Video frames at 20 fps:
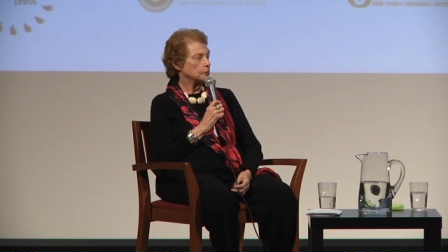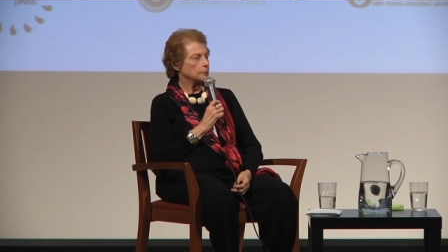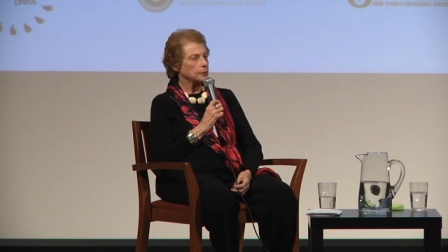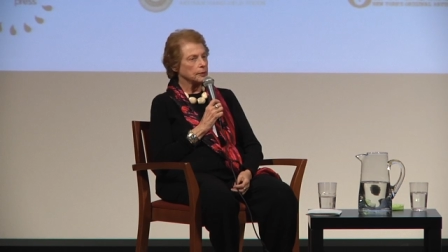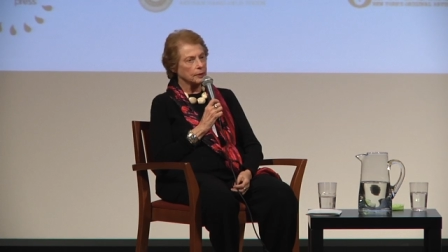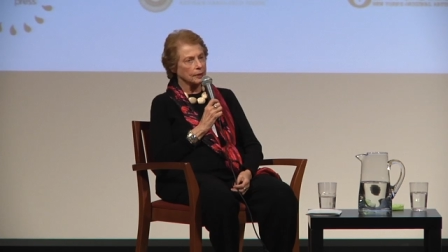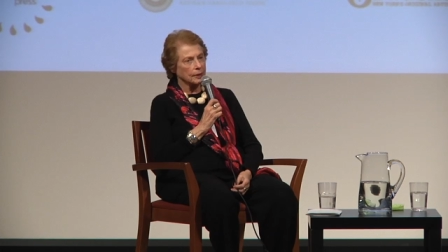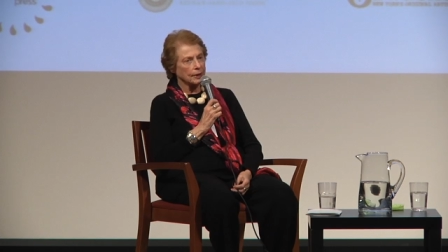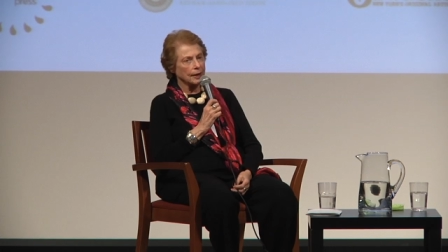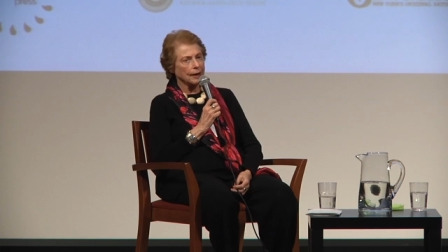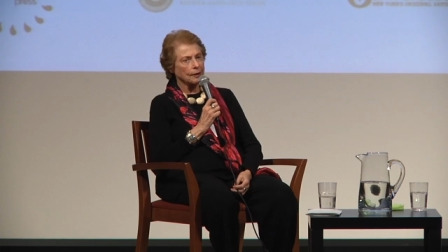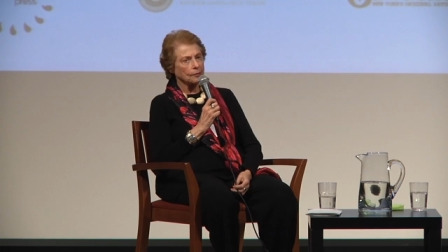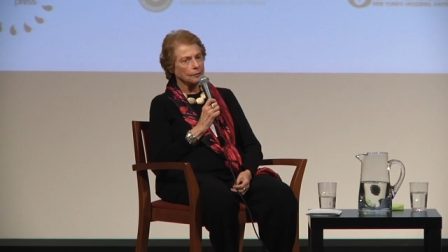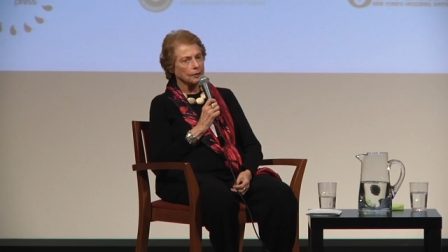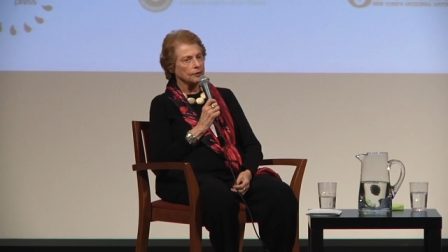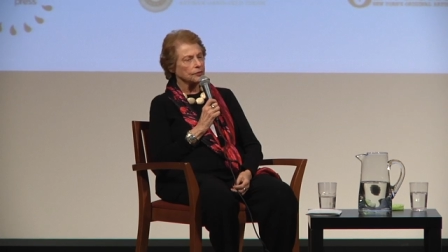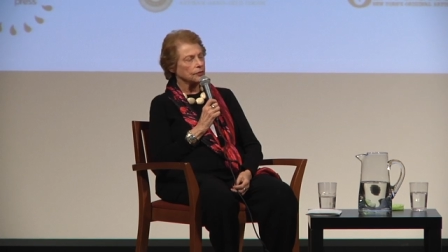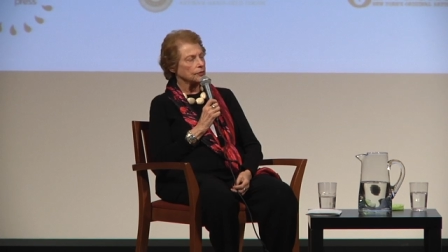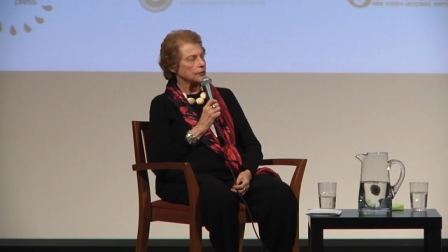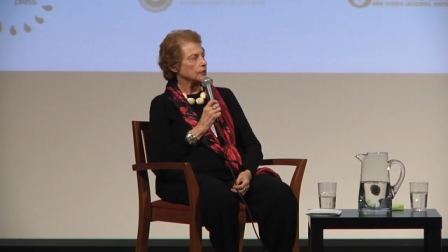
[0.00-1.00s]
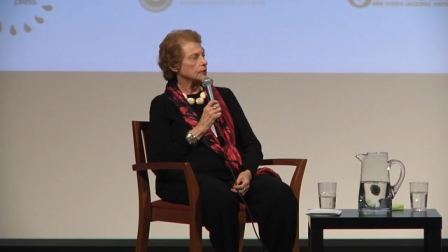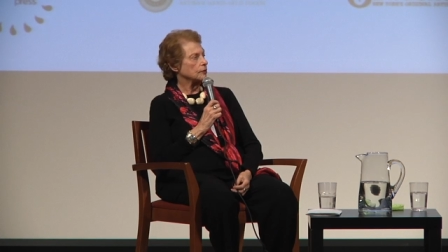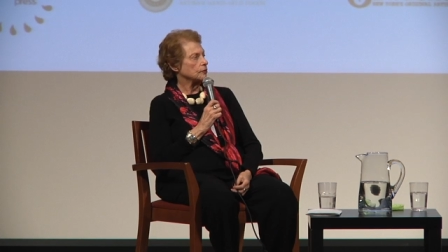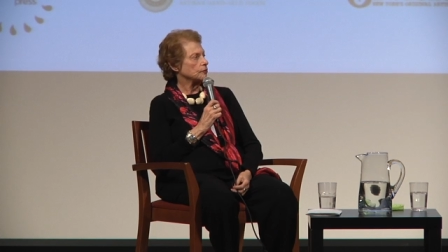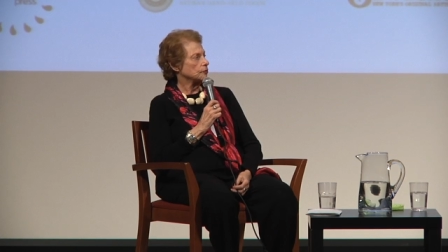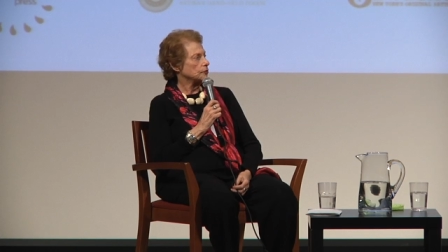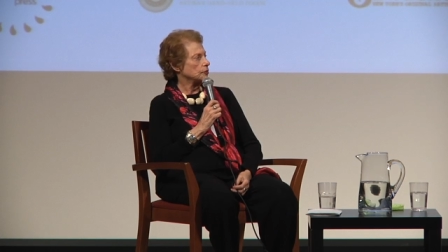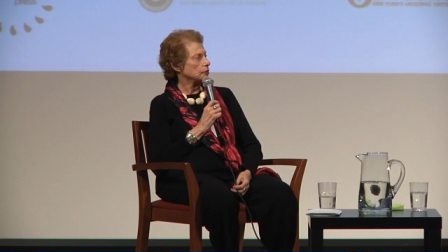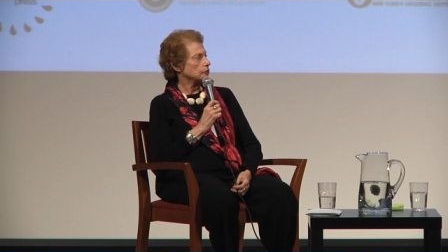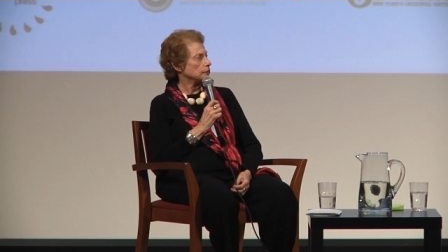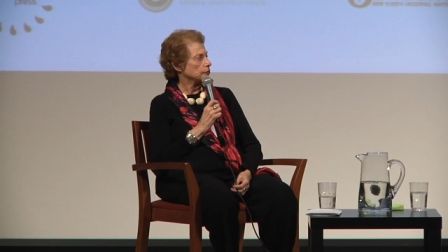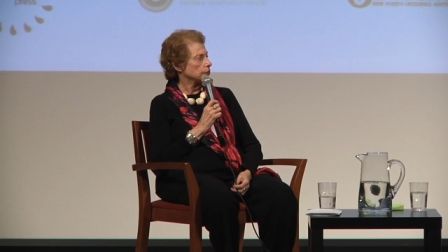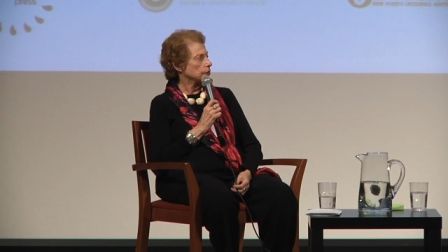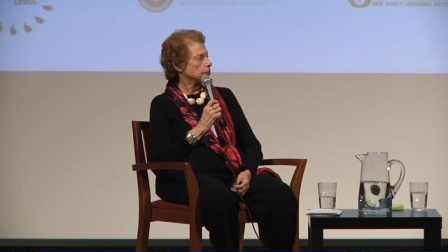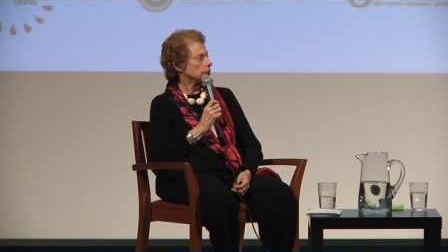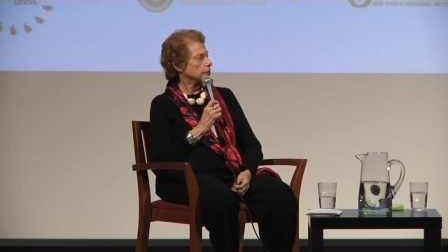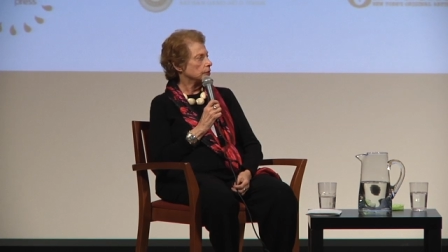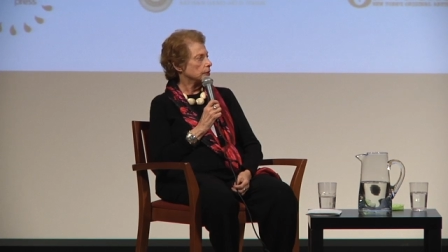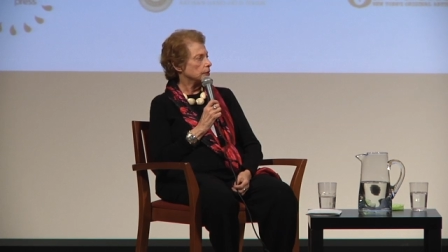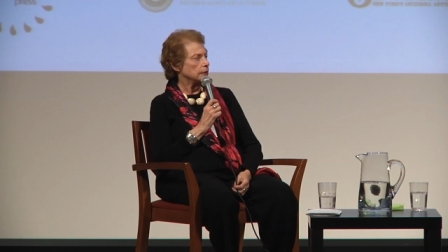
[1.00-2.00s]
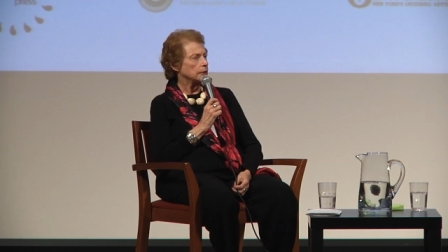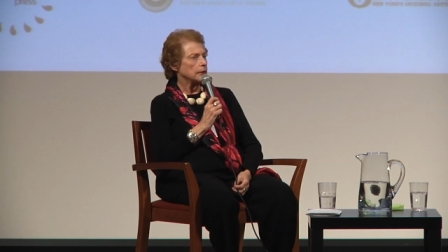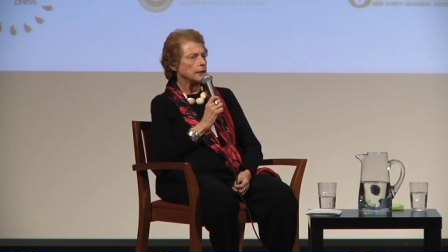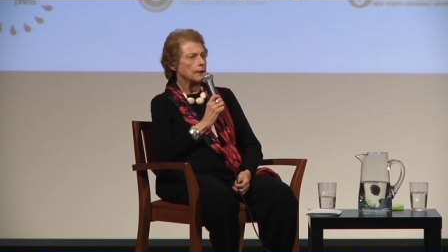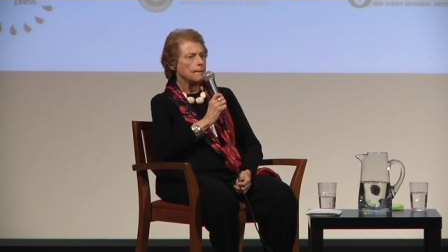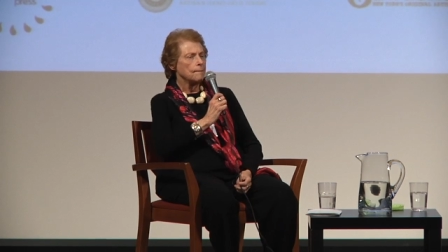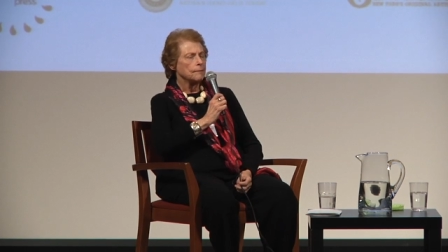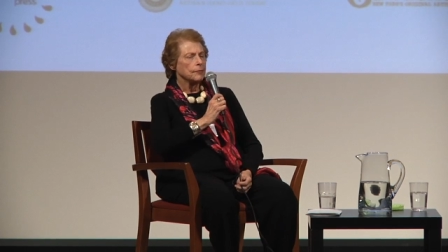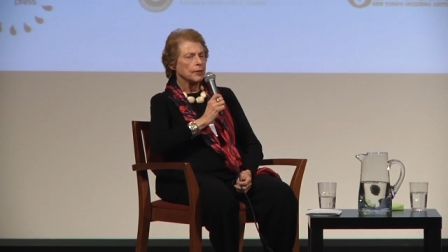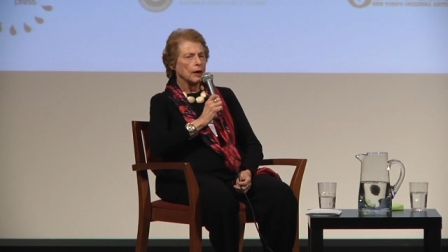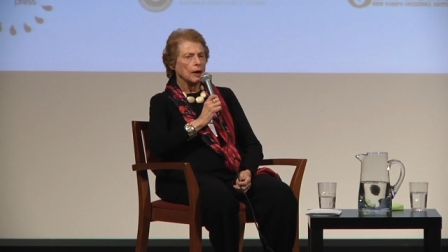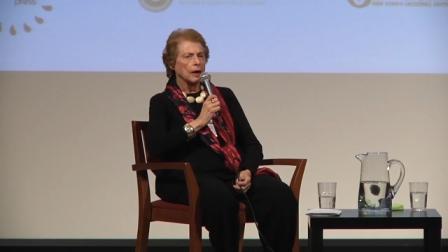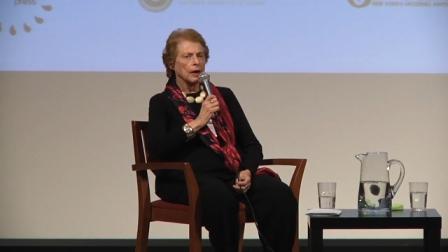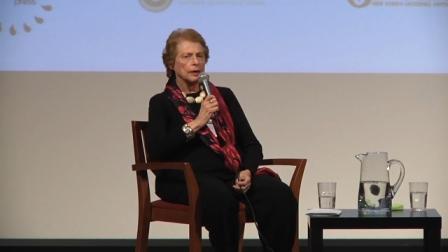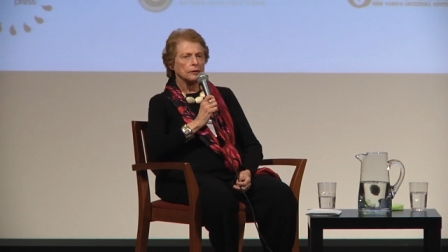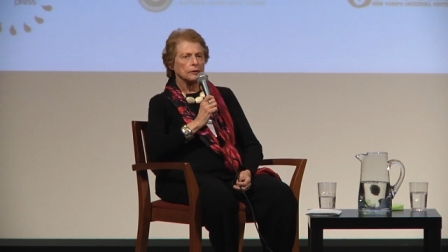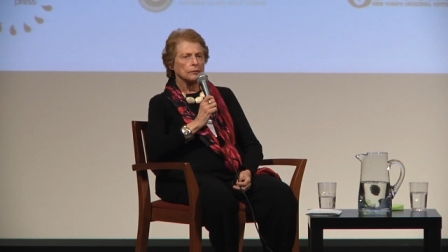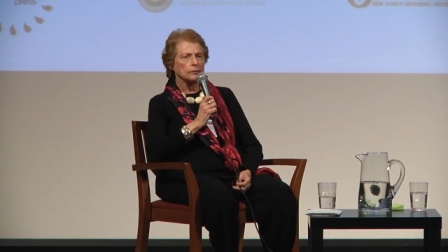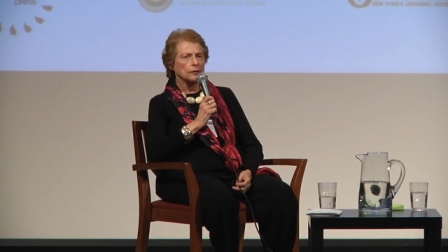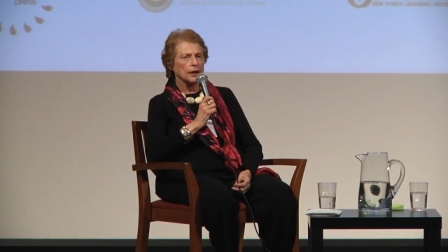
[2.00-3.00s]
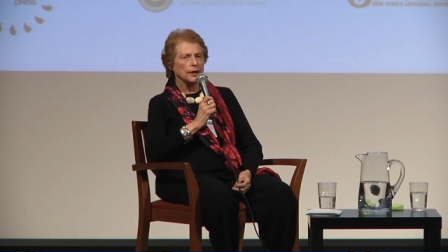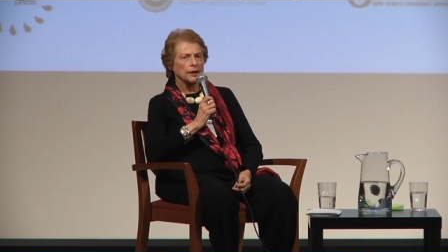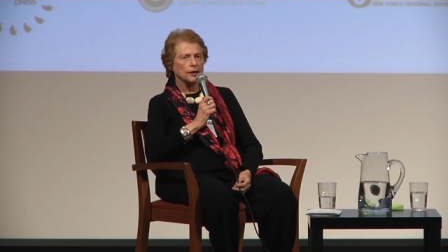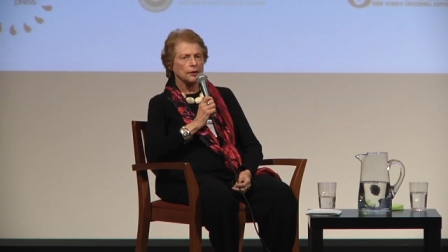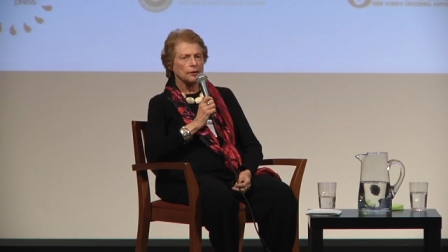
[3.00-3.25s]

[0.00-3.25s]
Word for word: But now I think it's different. And I don't know, I